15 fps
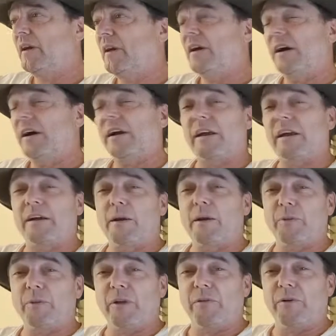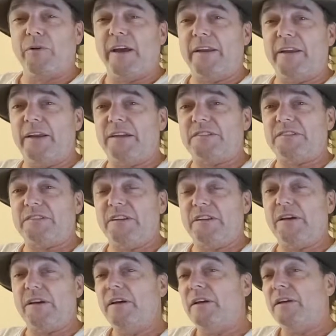I got a couple other ideas,
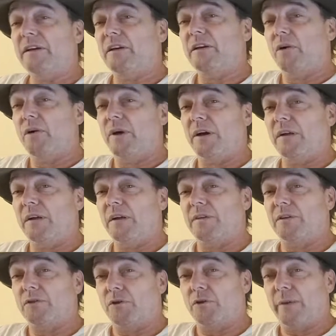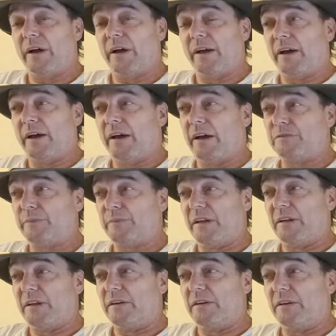and you know what? The Turbine guy's
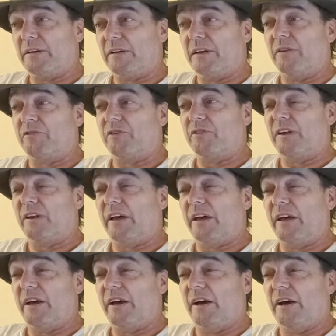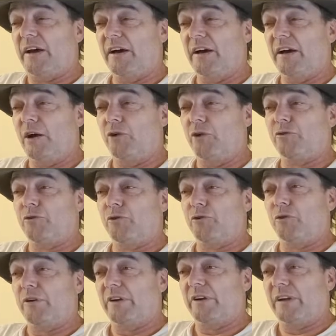been gifted a
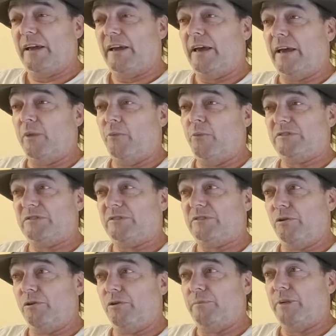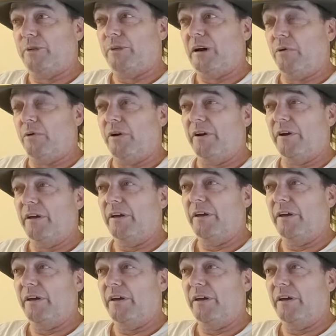outdoor camera, solar powered.